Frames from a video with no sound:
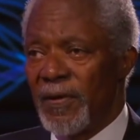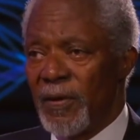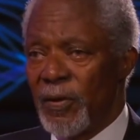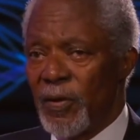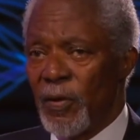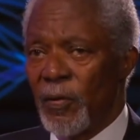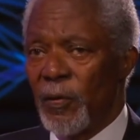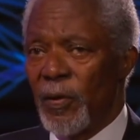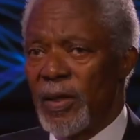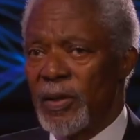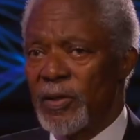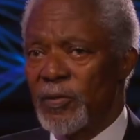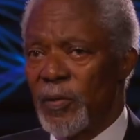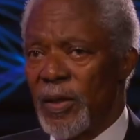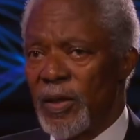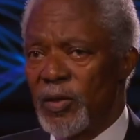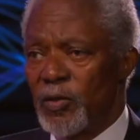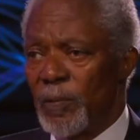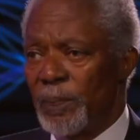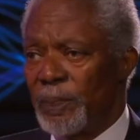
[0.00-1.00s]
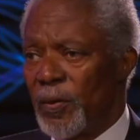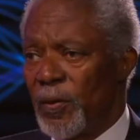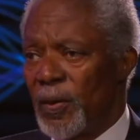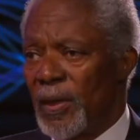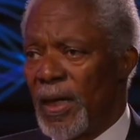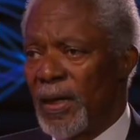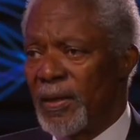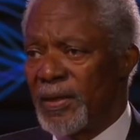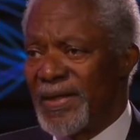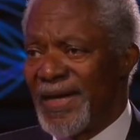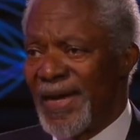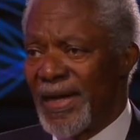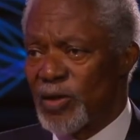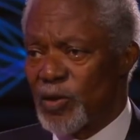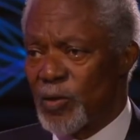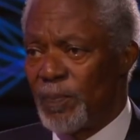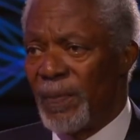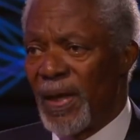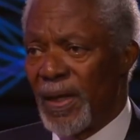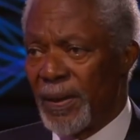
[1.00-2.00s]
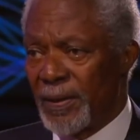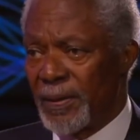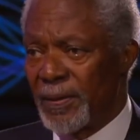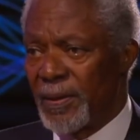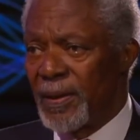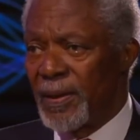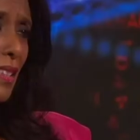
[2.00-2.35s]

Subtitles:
US were to pull out next month,